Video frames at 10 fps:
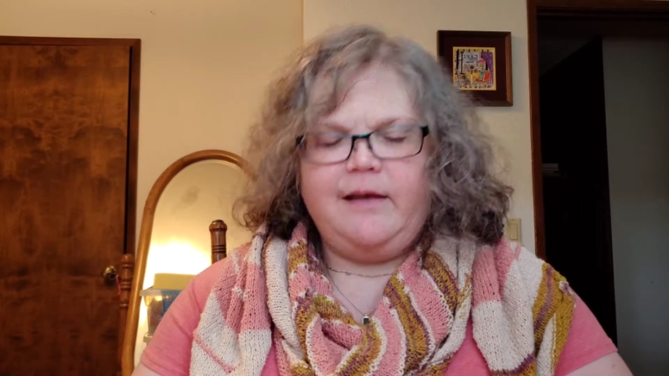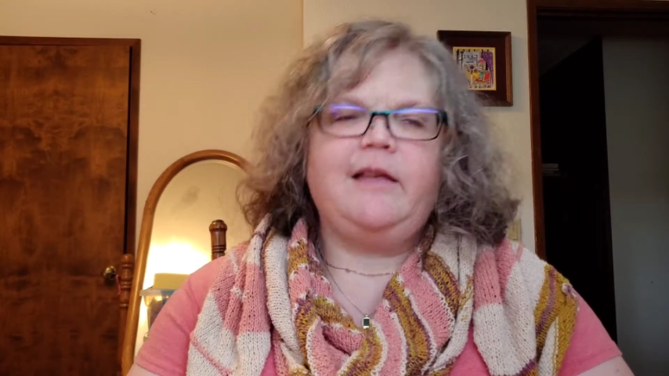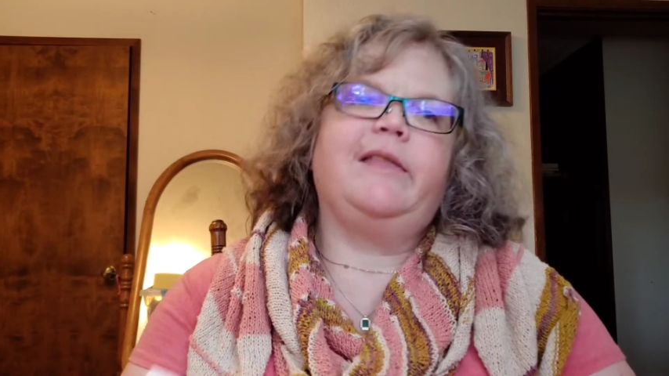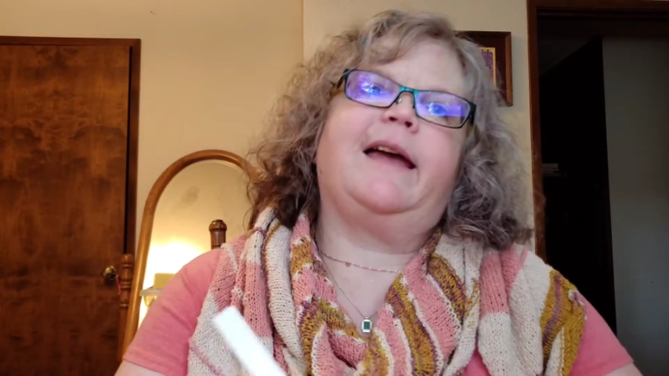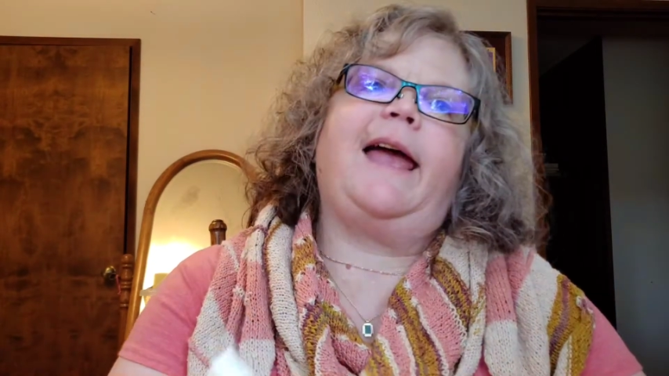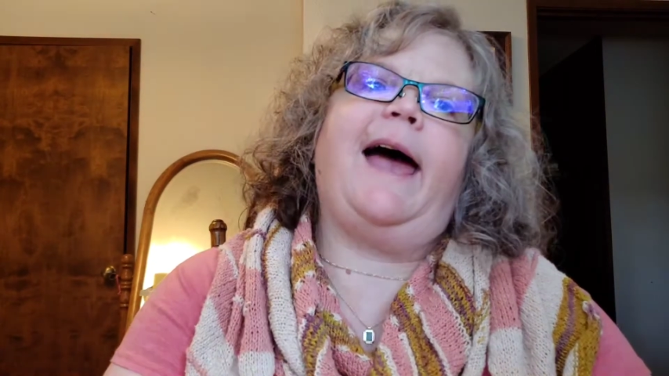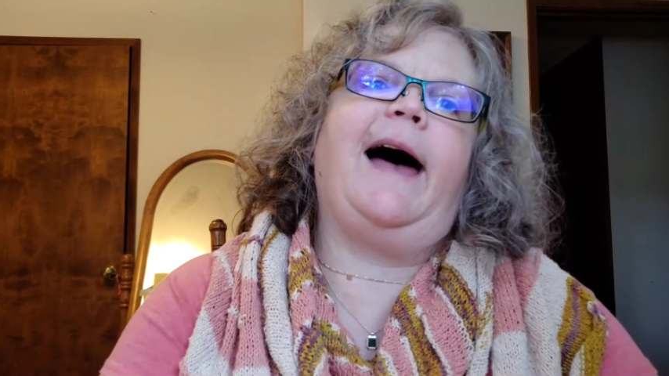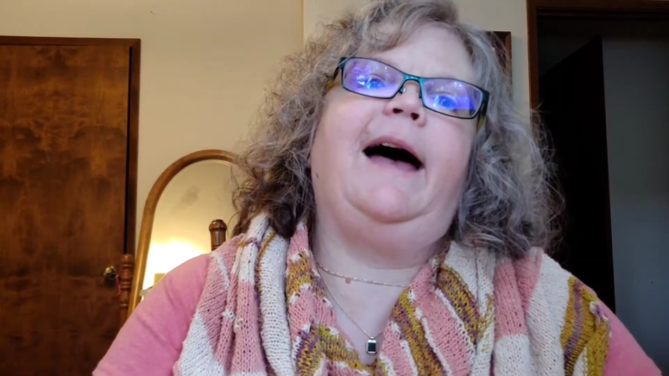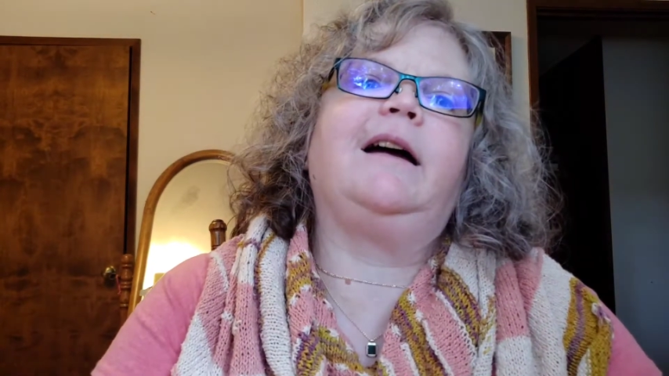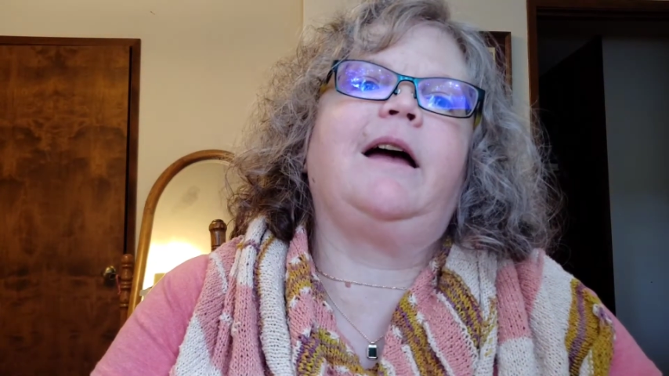the
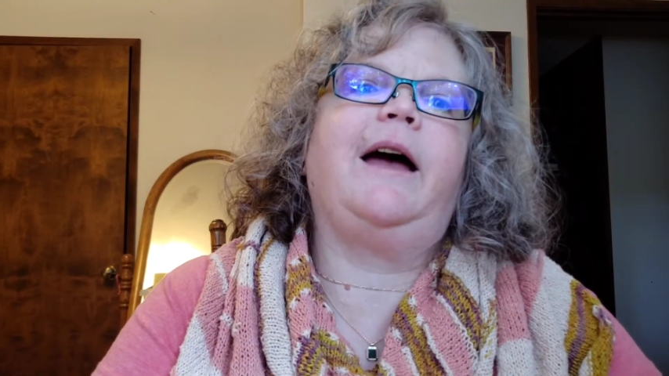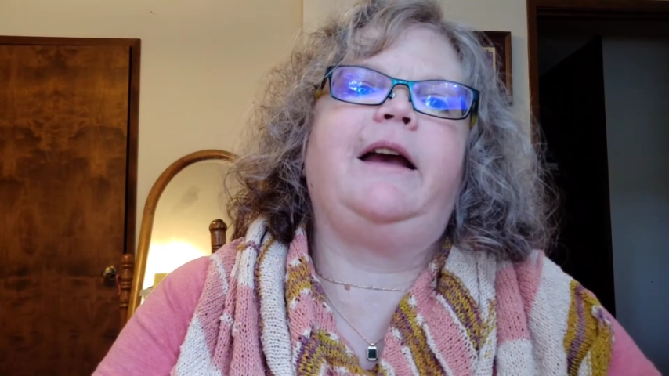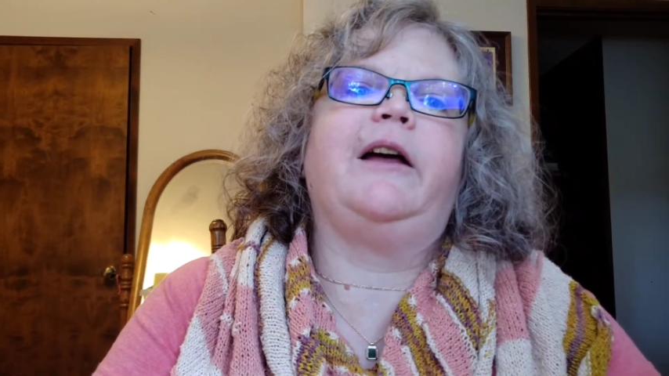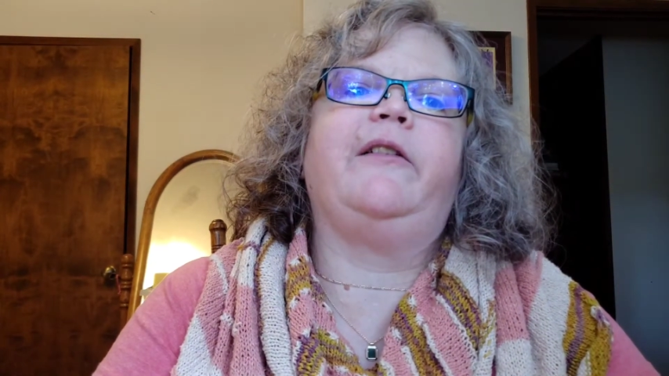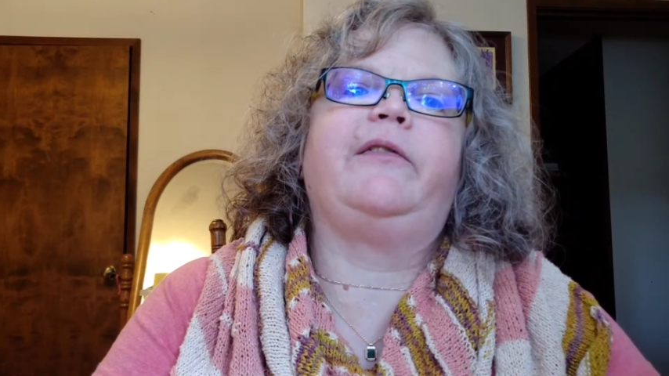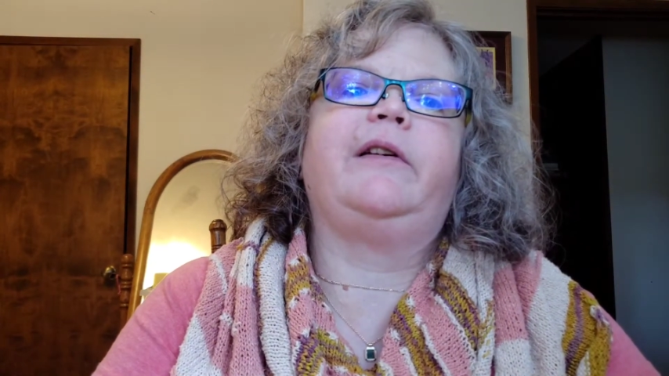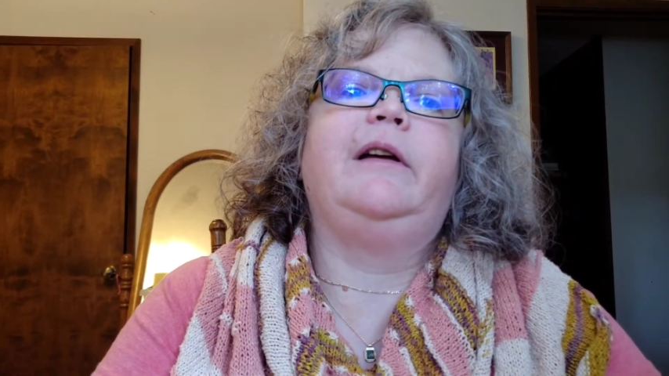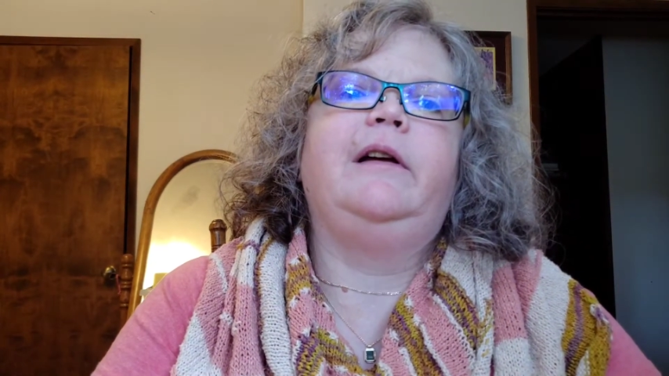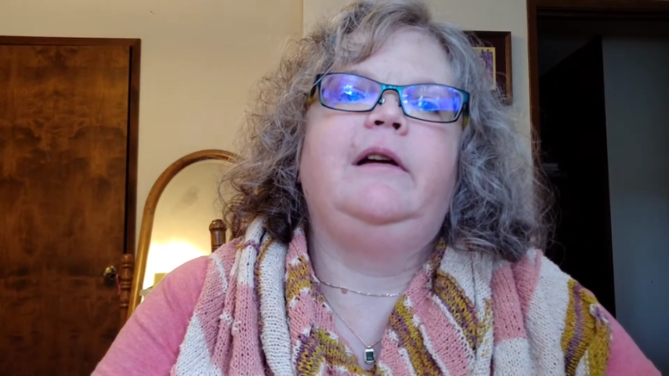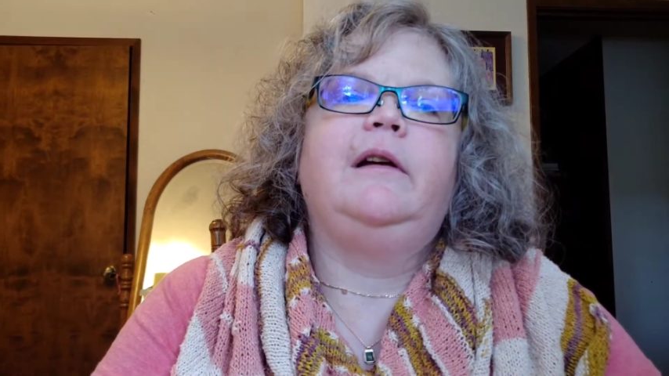cat kind of
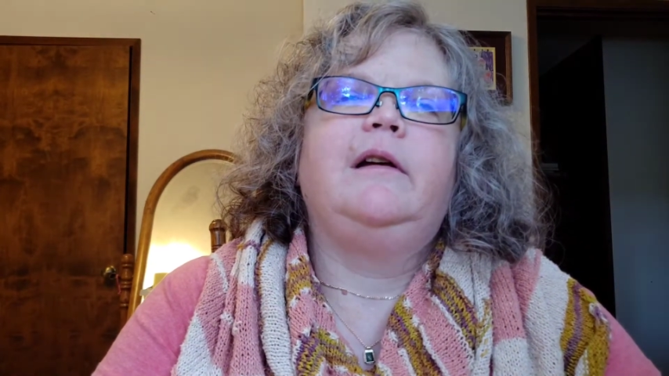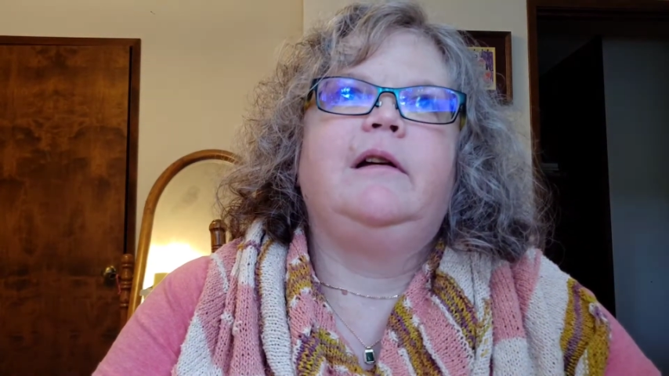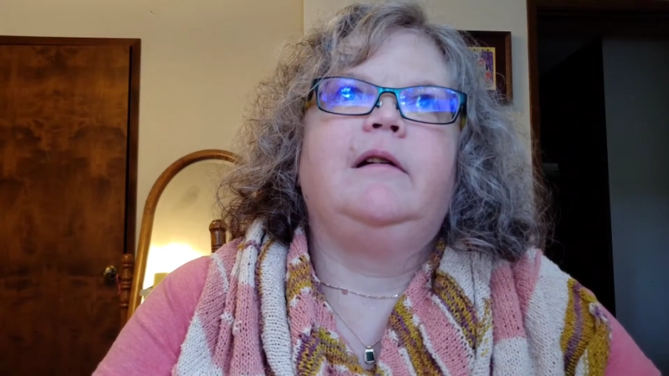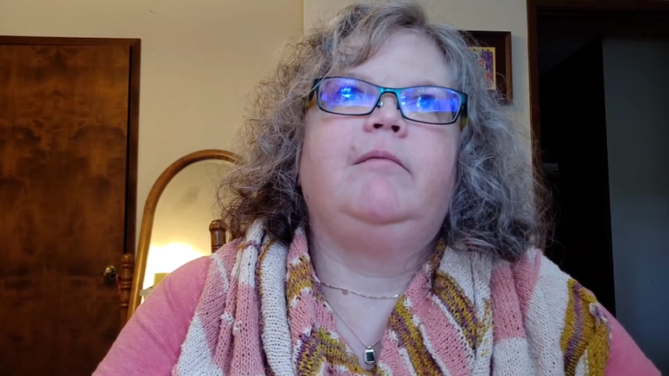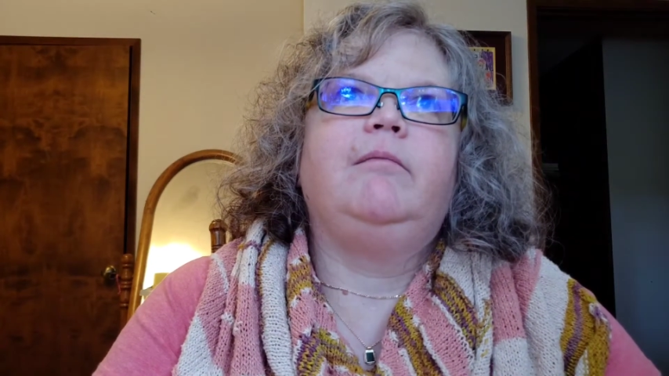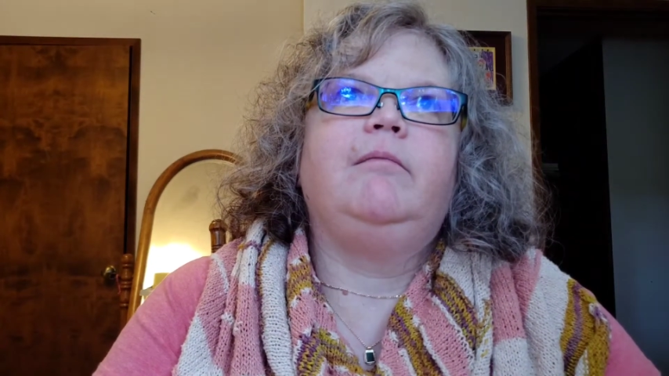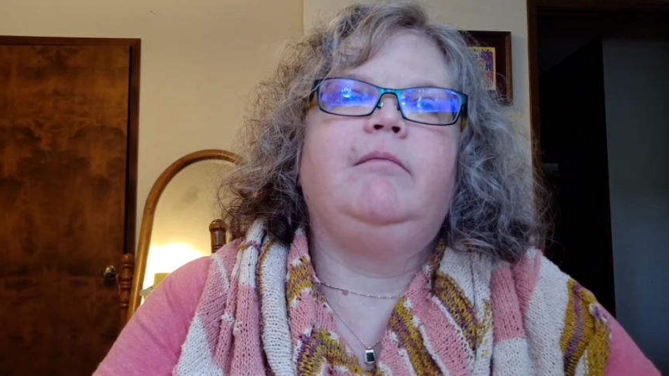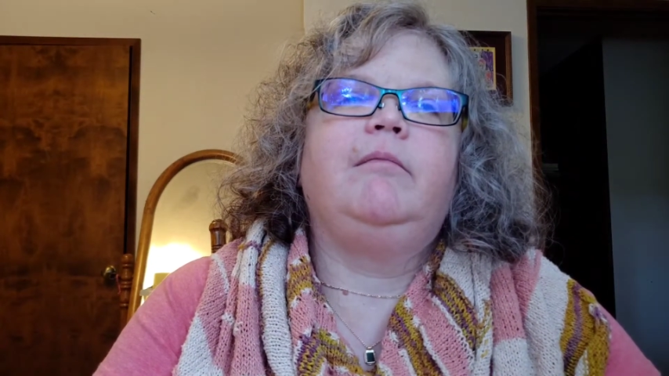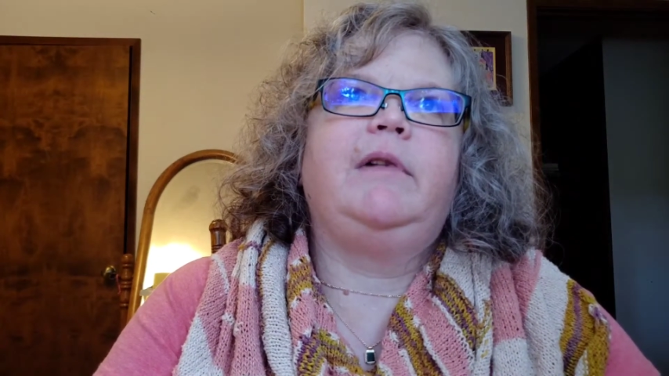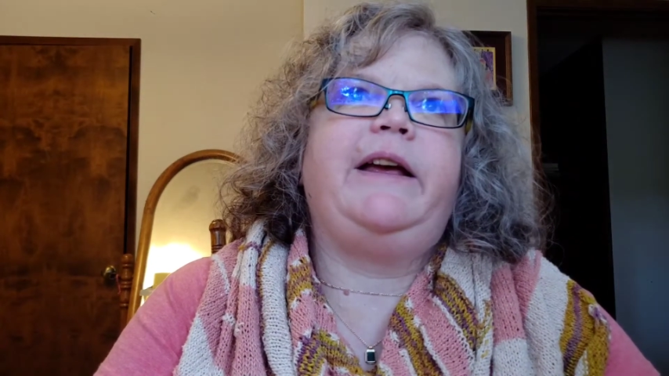
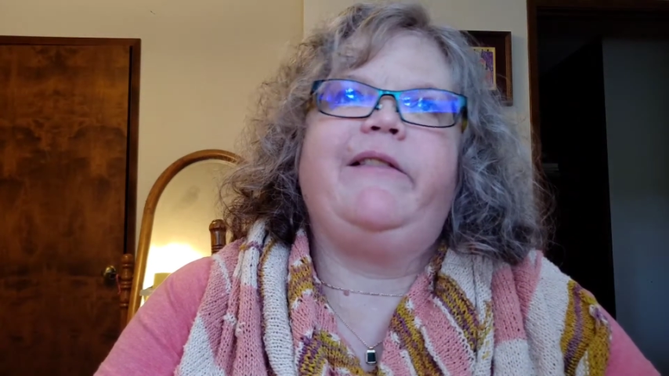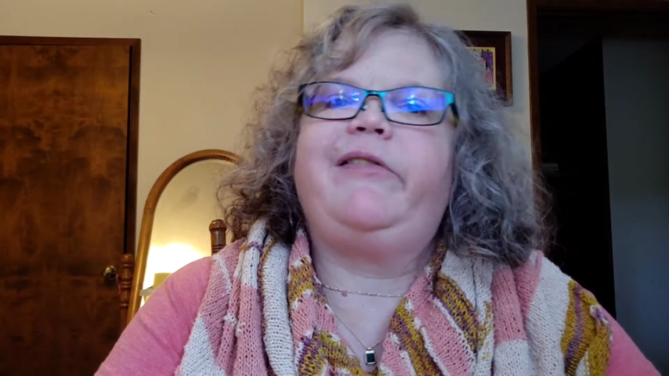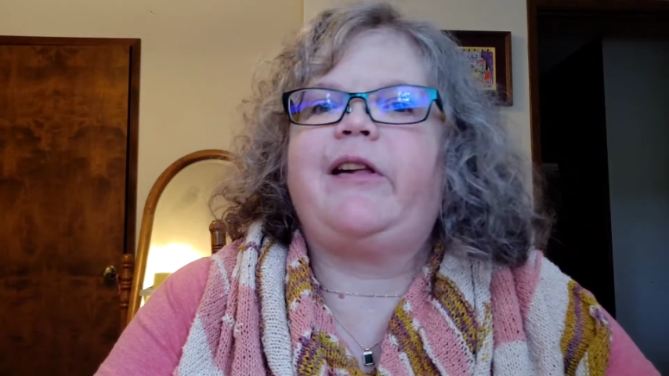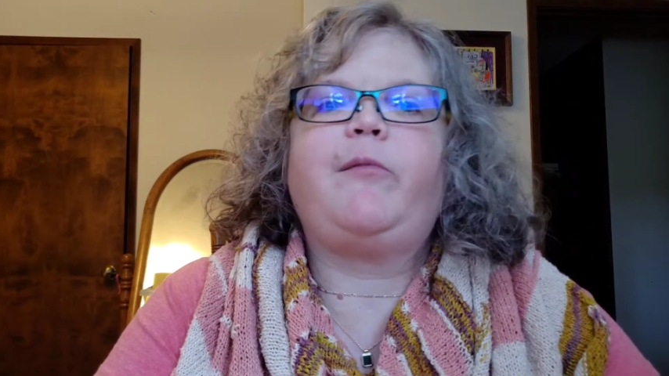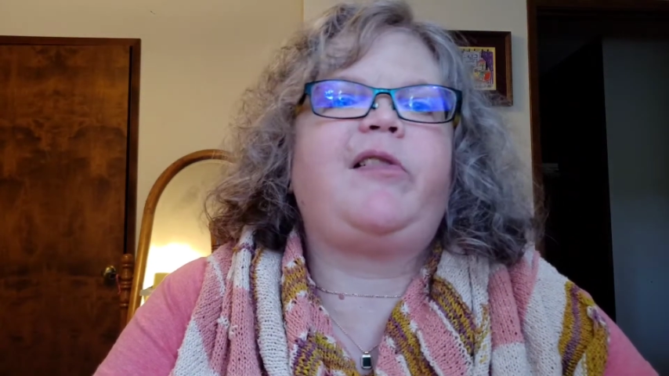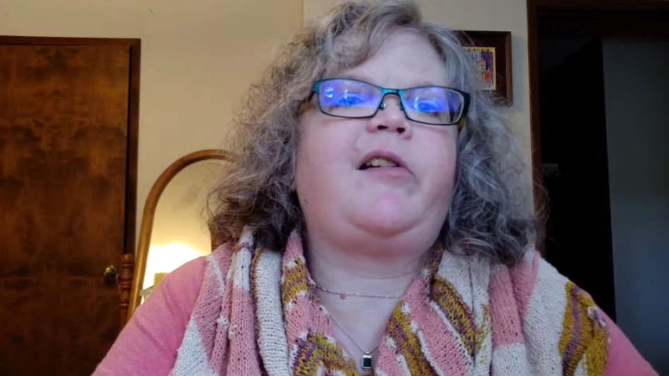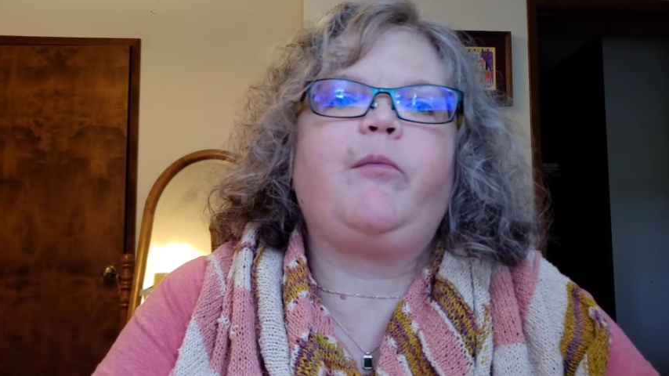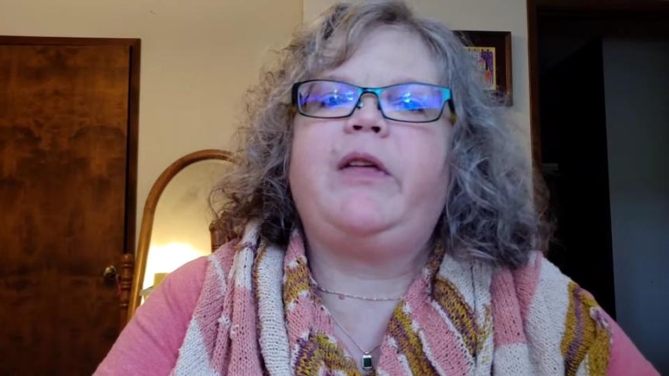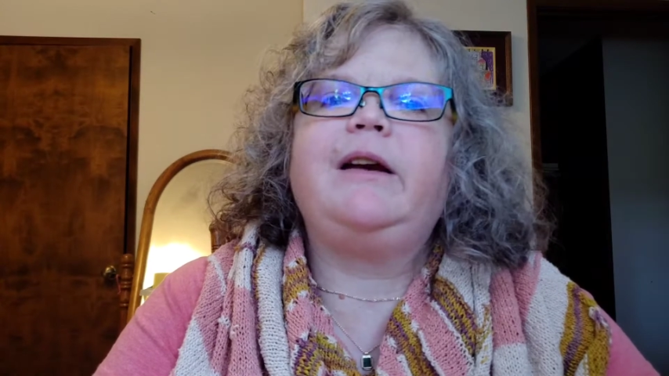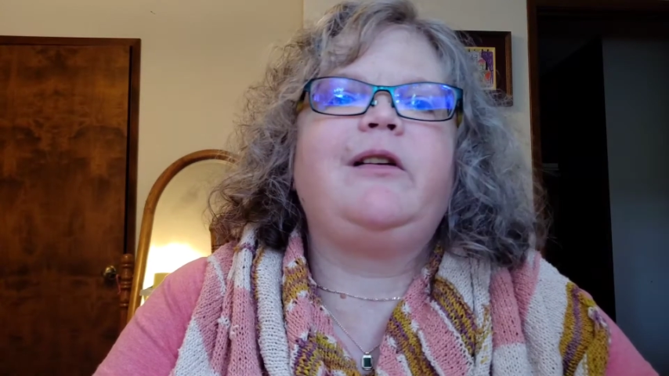gives them something